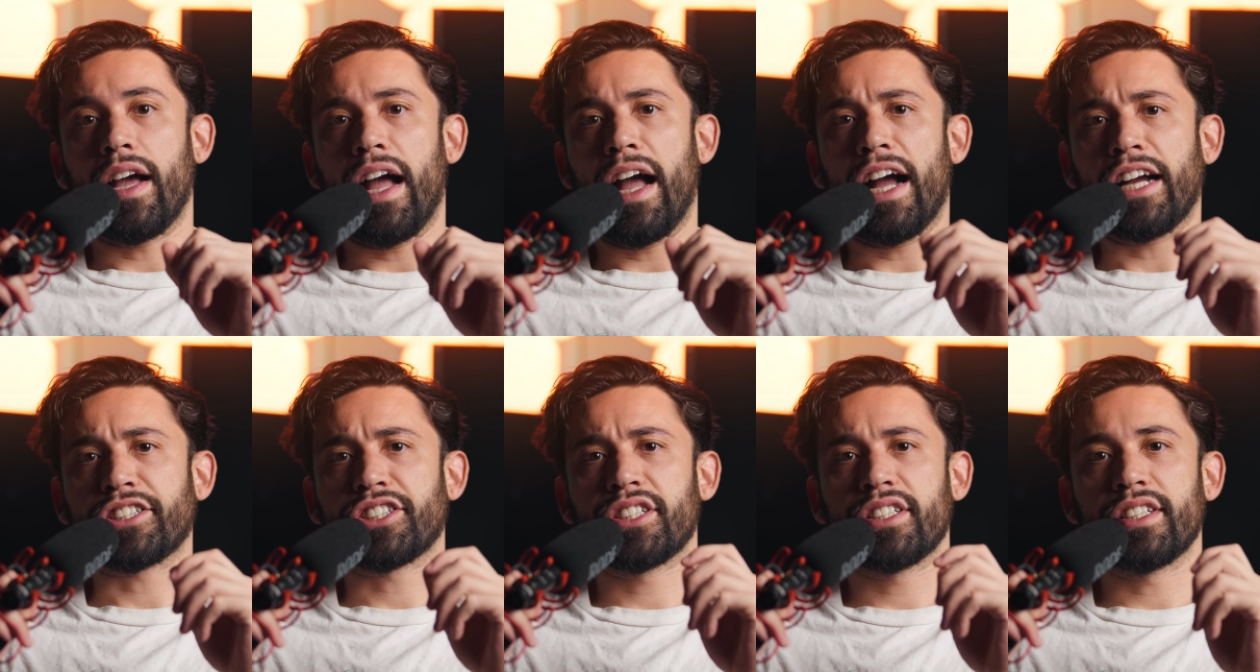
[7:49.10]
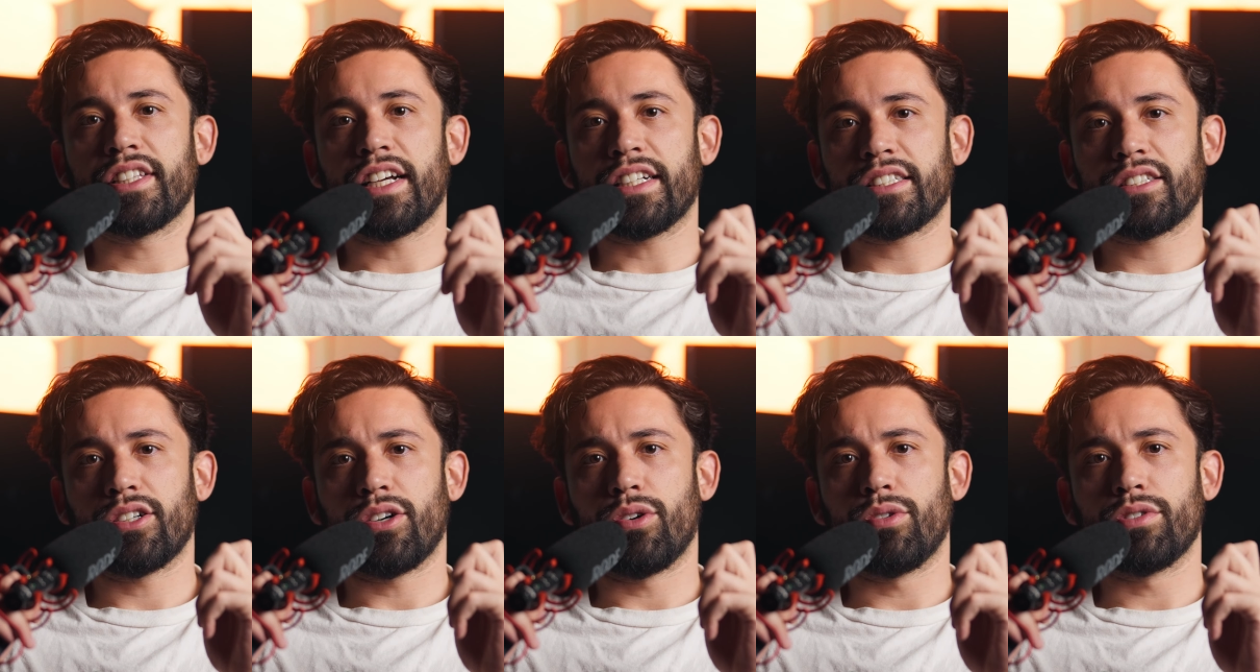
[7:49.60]
actually
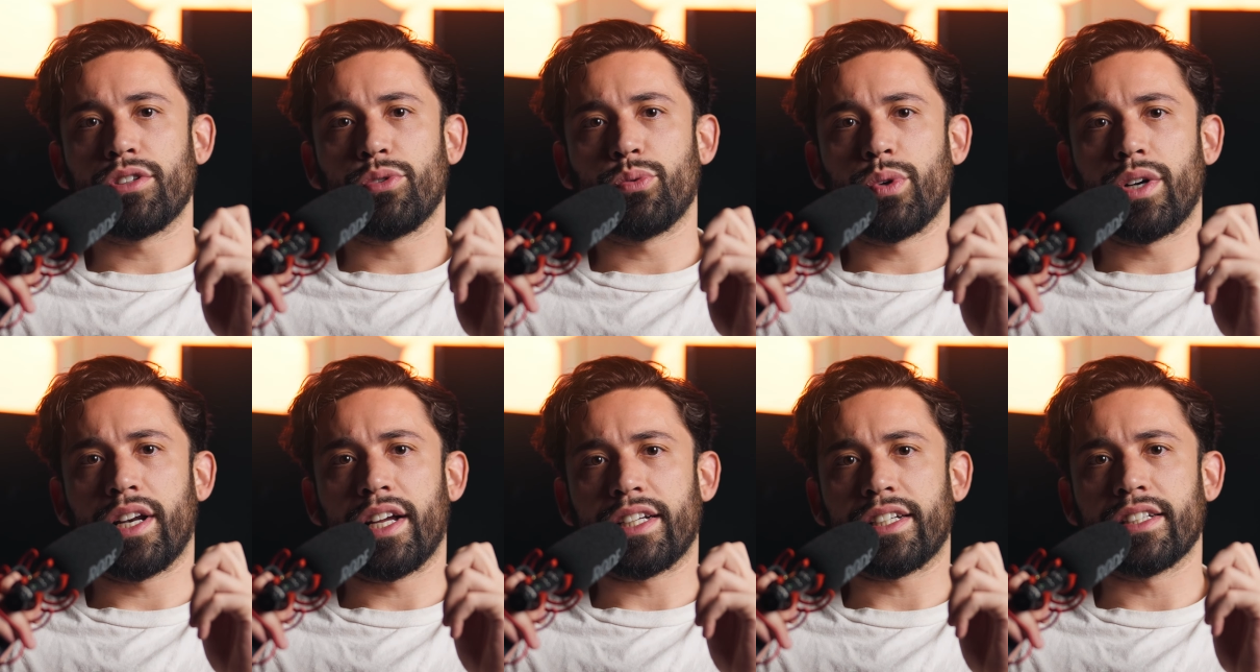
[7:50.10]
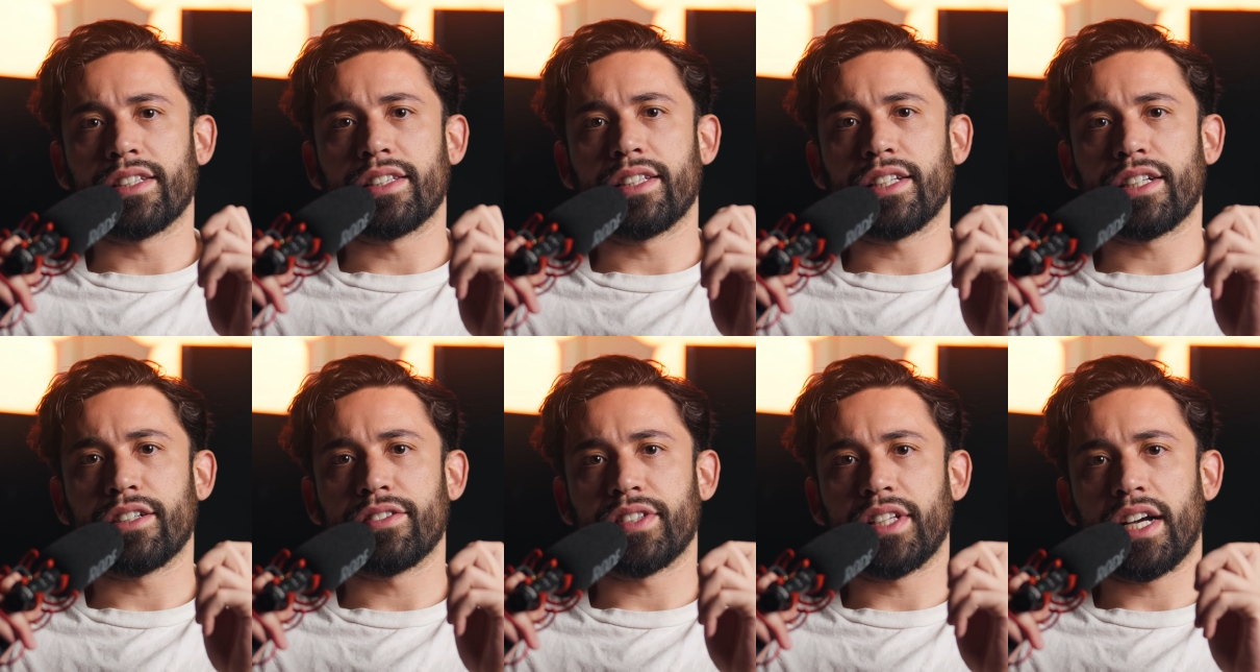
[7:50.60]
that's the only one I can
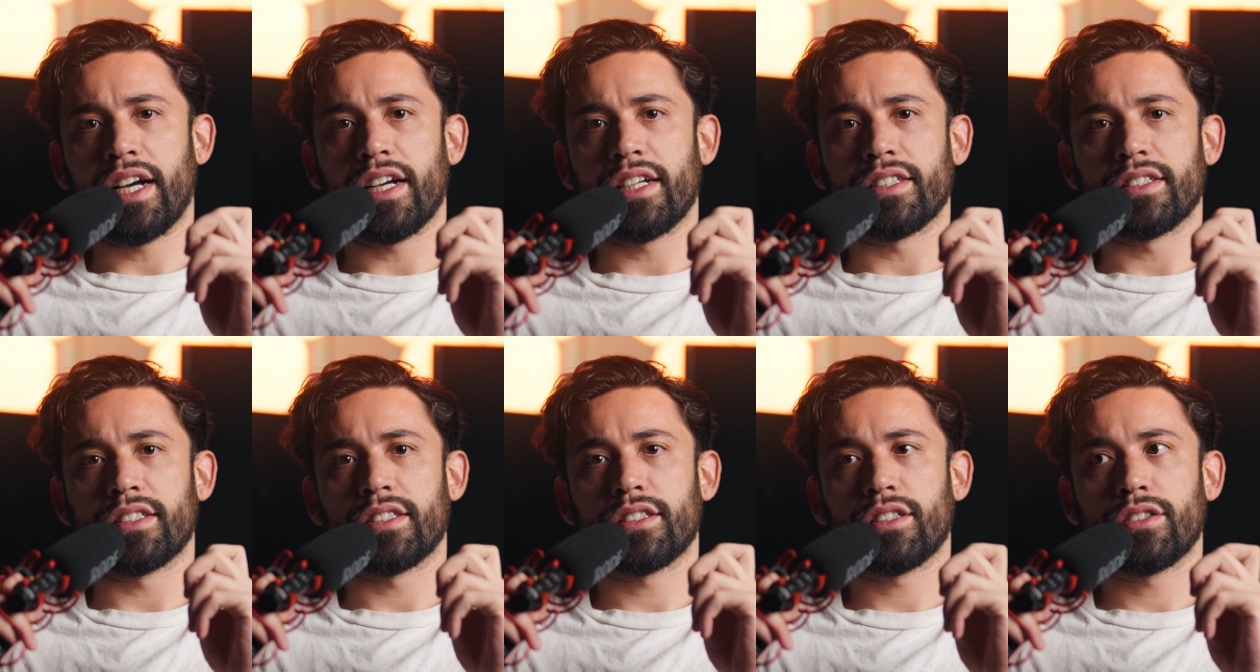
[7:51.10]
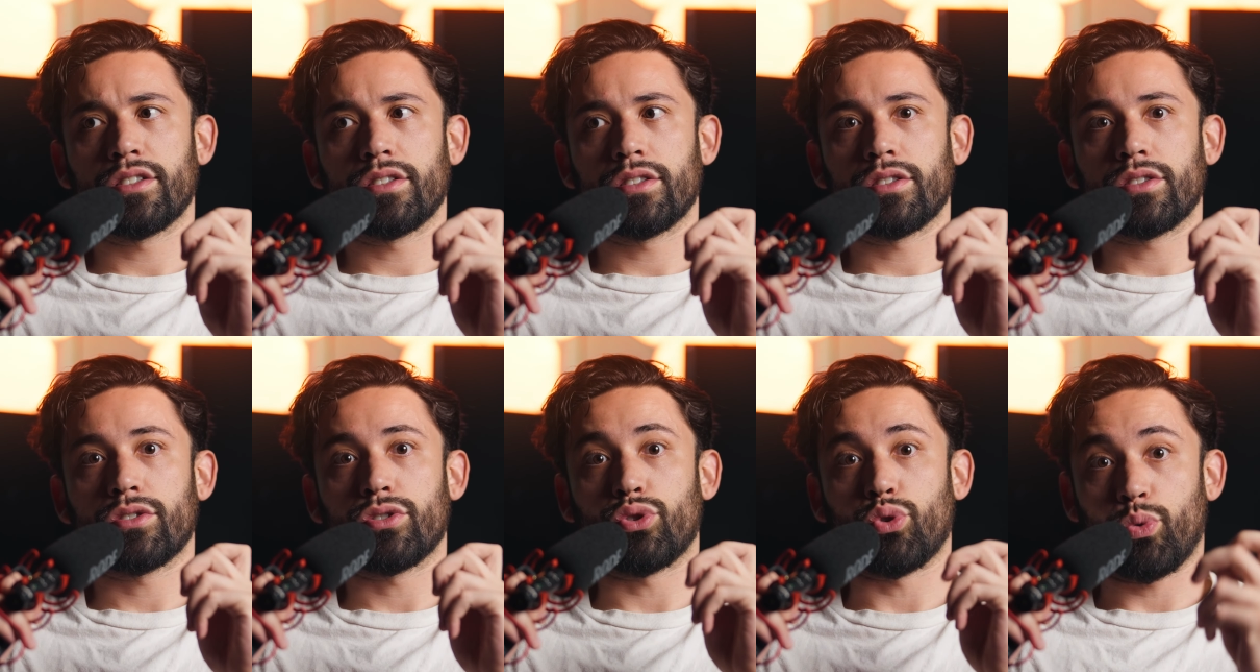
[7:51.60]
think of that has
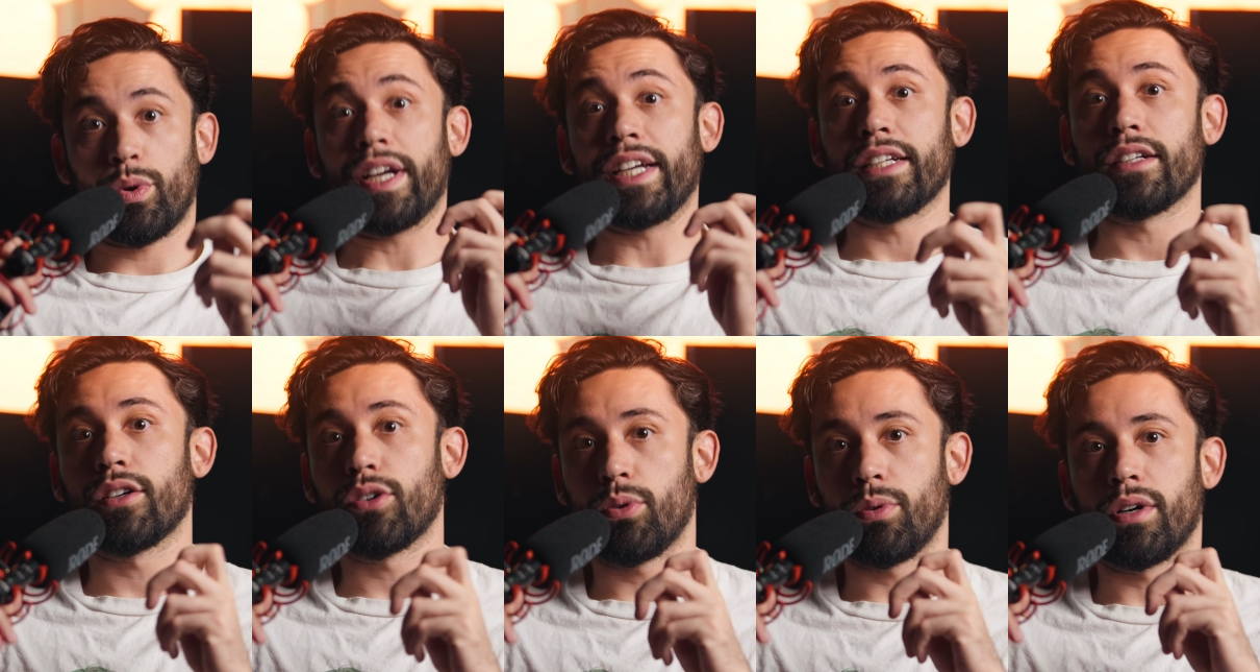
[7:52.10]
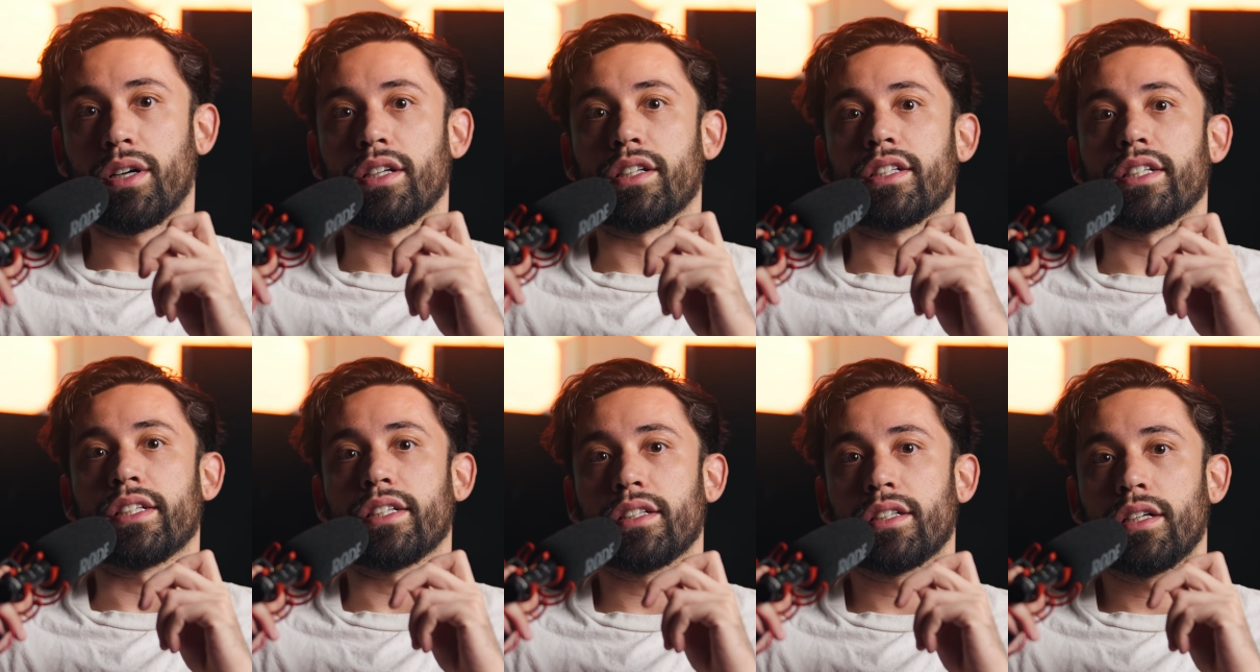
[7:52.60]
great
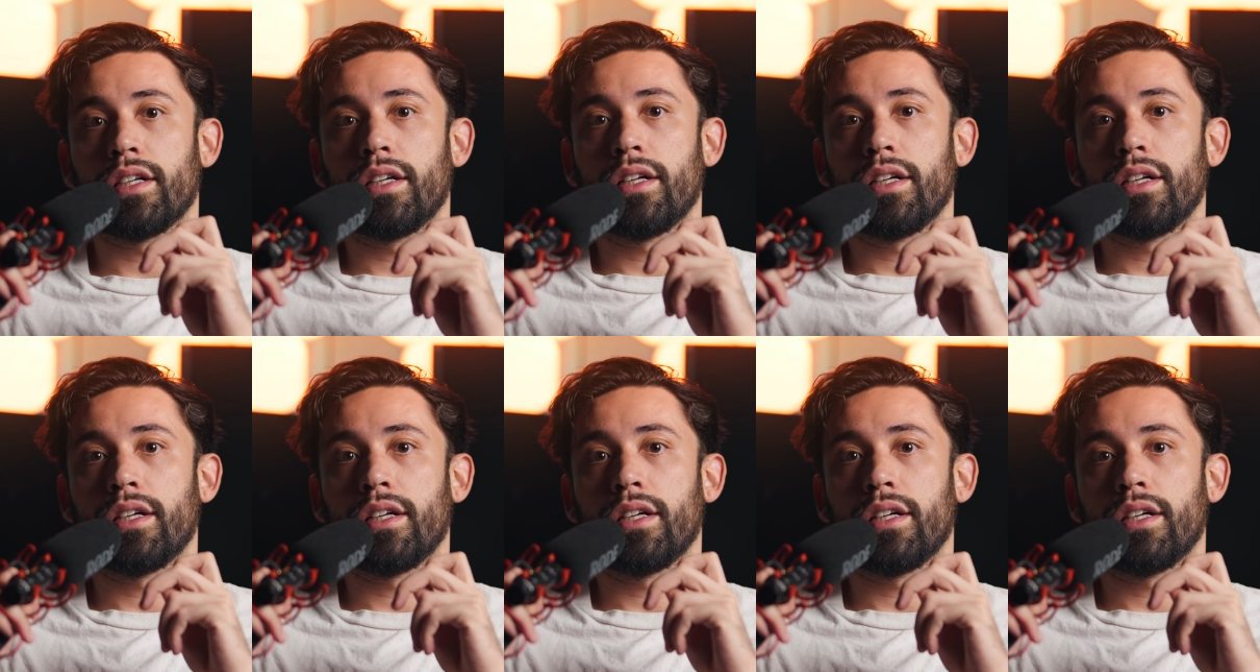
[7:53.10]
quality.